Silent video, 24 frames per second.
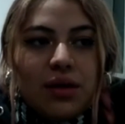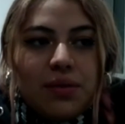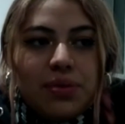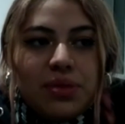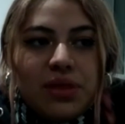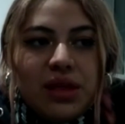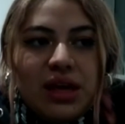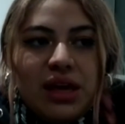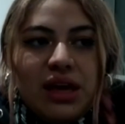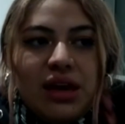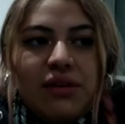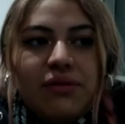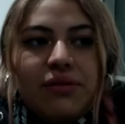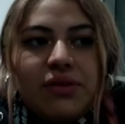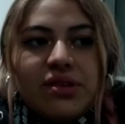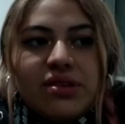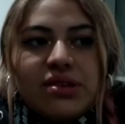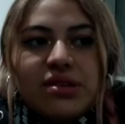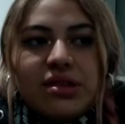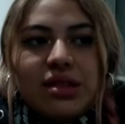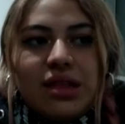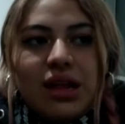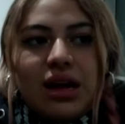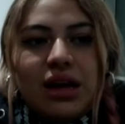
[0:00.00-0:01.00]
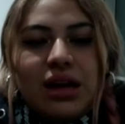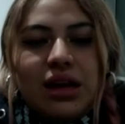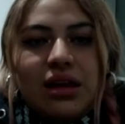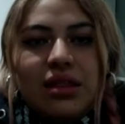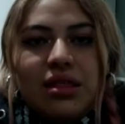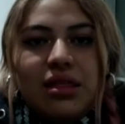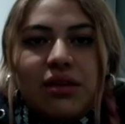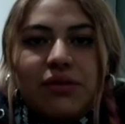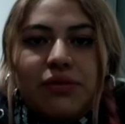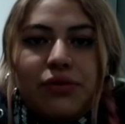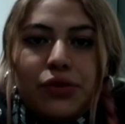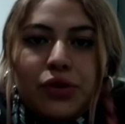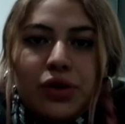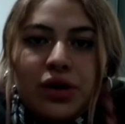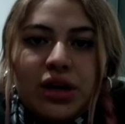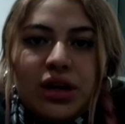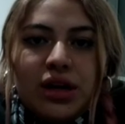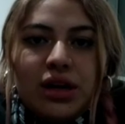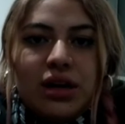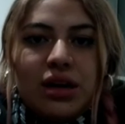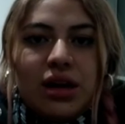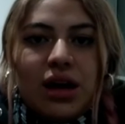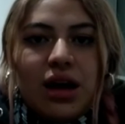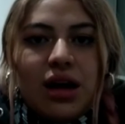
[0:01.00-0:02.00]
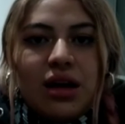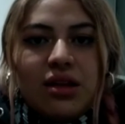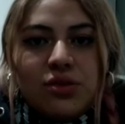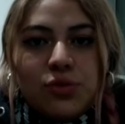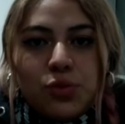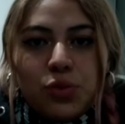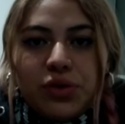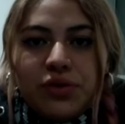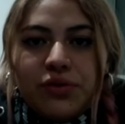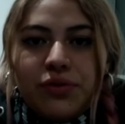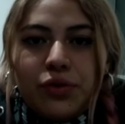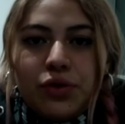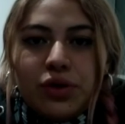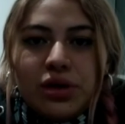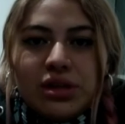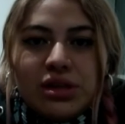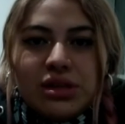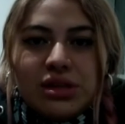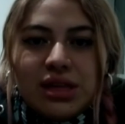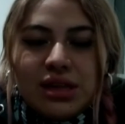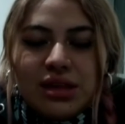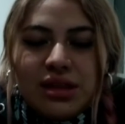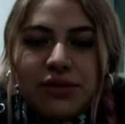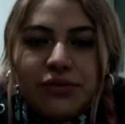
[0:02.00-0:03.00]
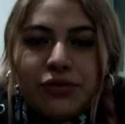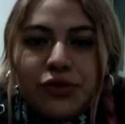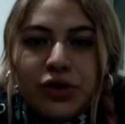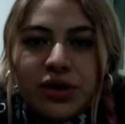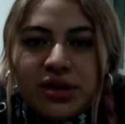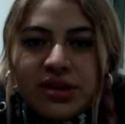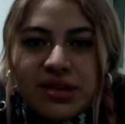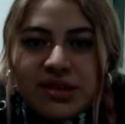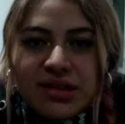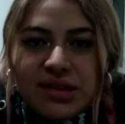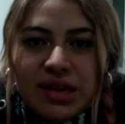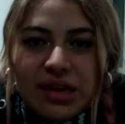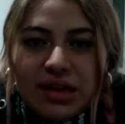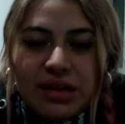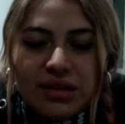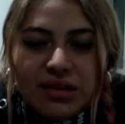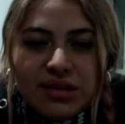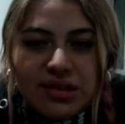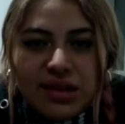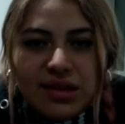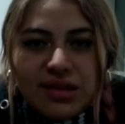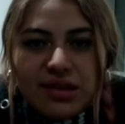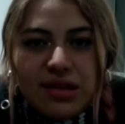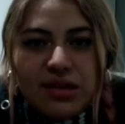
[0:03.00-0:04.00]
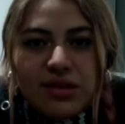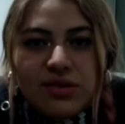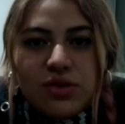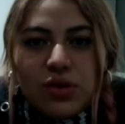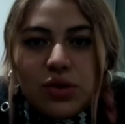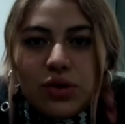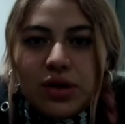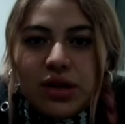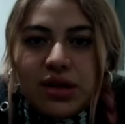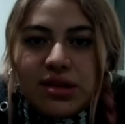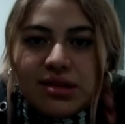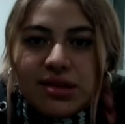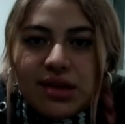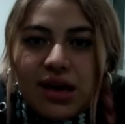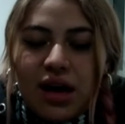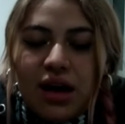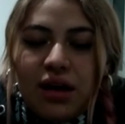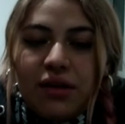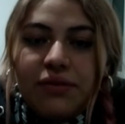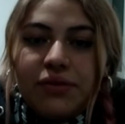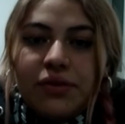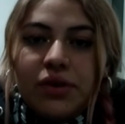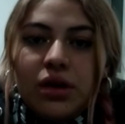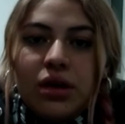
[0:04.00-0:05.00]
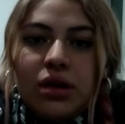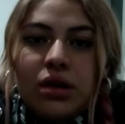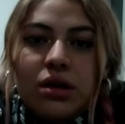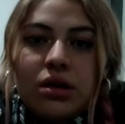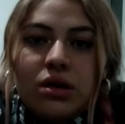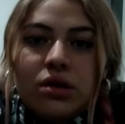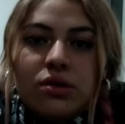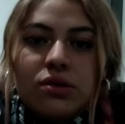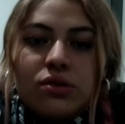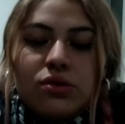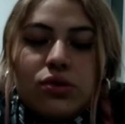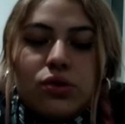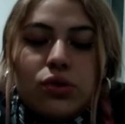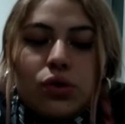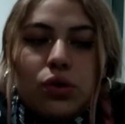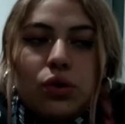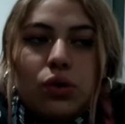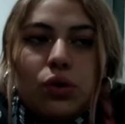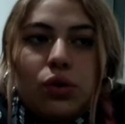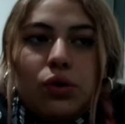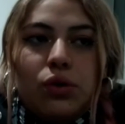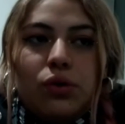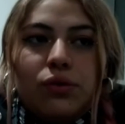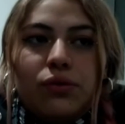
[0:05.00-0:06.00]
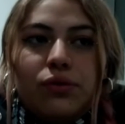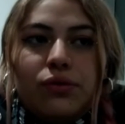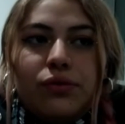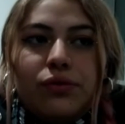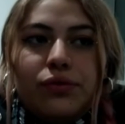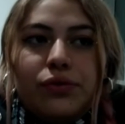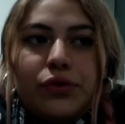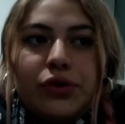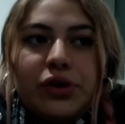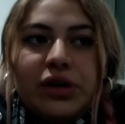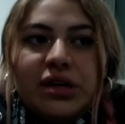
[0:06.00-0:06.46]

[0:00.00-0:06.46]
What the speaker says: They gave us like a different answer for the different skills that the students have. So, for